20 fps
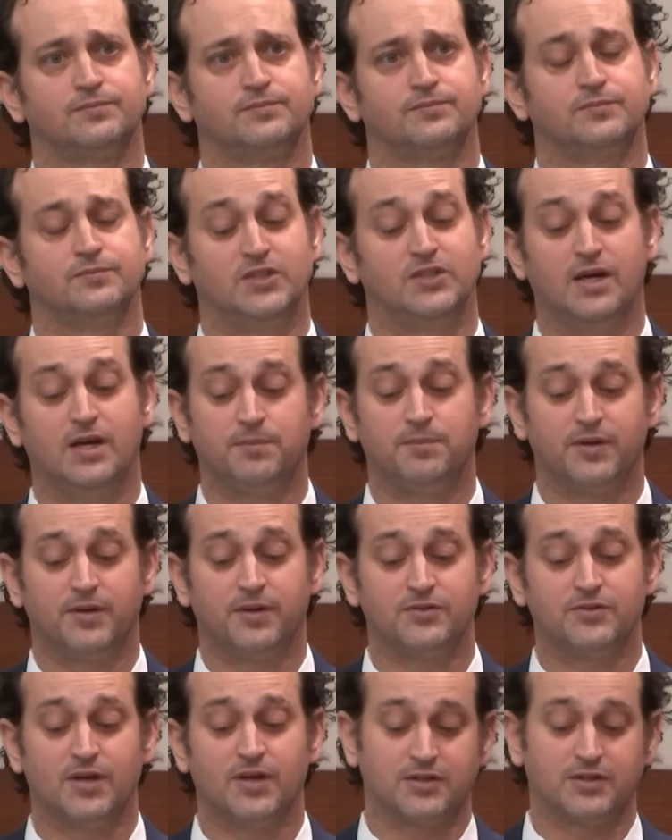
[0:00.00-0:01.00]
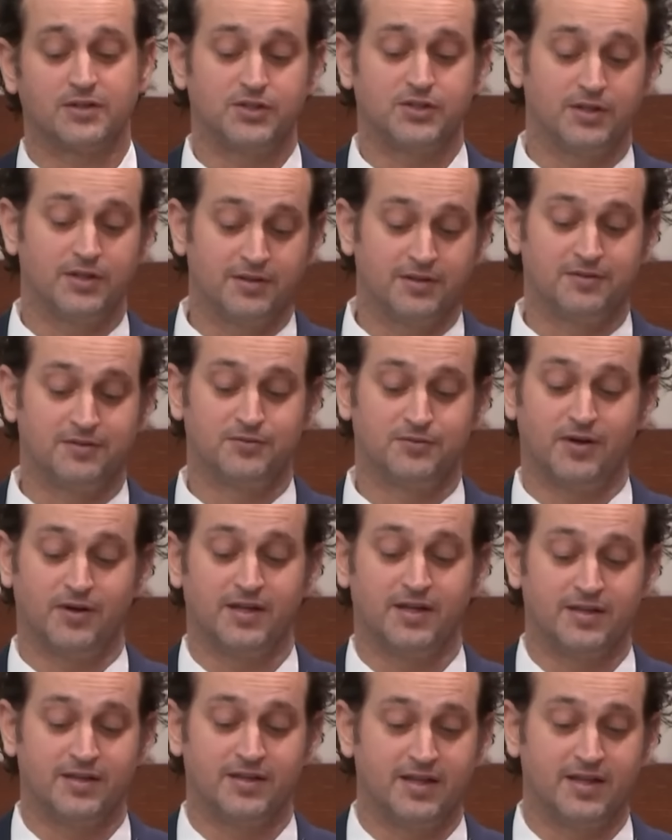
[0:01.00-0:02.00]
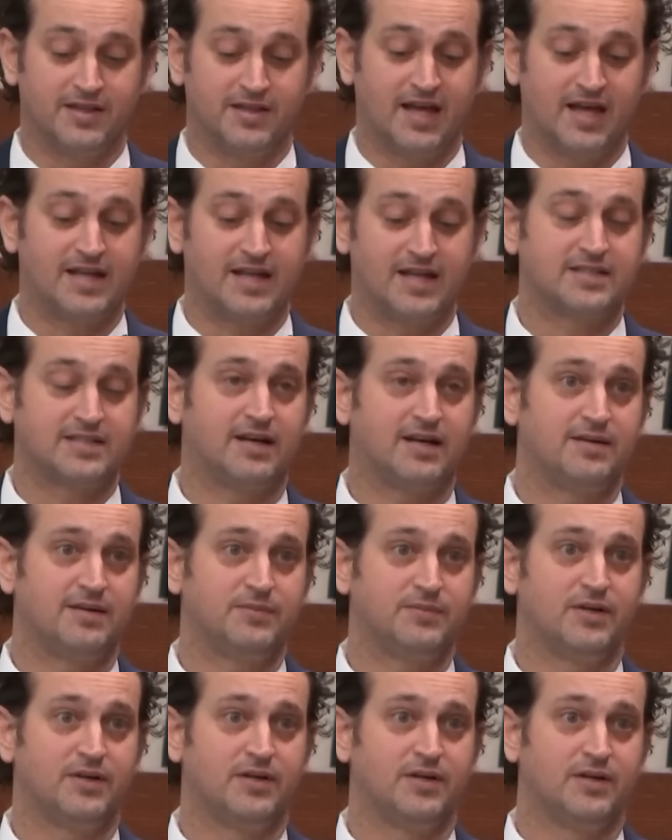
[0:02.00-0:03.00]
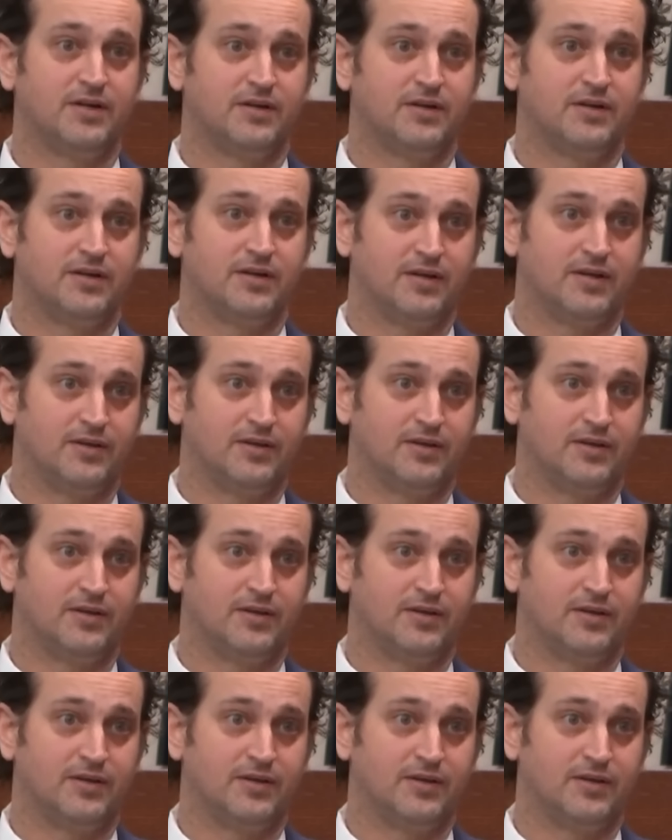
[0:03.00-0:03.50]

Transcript: Yeah, because actually, it's funny, at that time, in